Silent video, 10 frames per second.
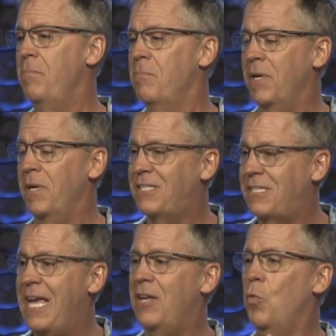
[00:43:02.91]
But
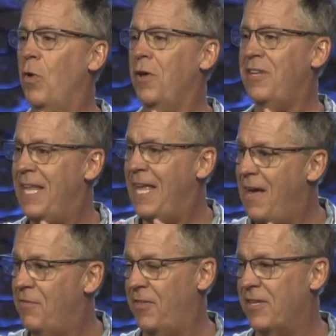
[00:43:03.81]
Satan was in
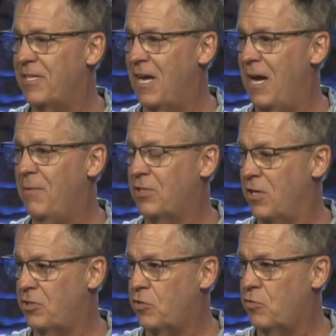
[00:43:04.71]
heaven at this time, as
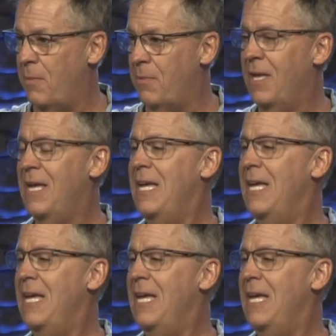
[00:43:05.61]
God's describing.